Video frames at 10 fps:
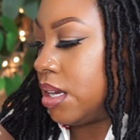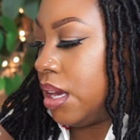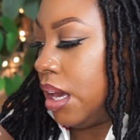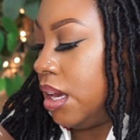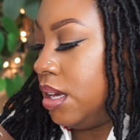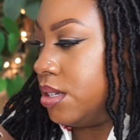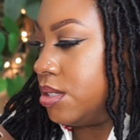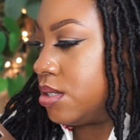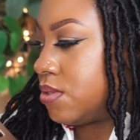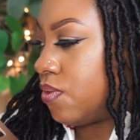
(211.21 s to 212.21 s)

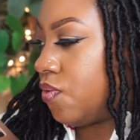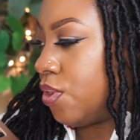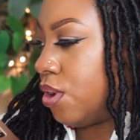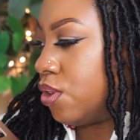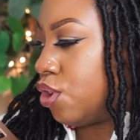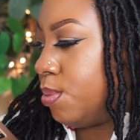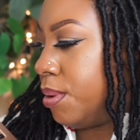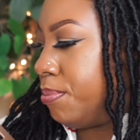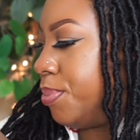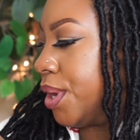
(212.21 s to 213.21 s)
keys feel a little
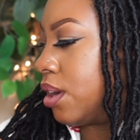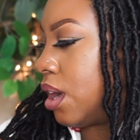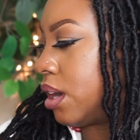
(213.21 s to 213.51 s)
bit bigger.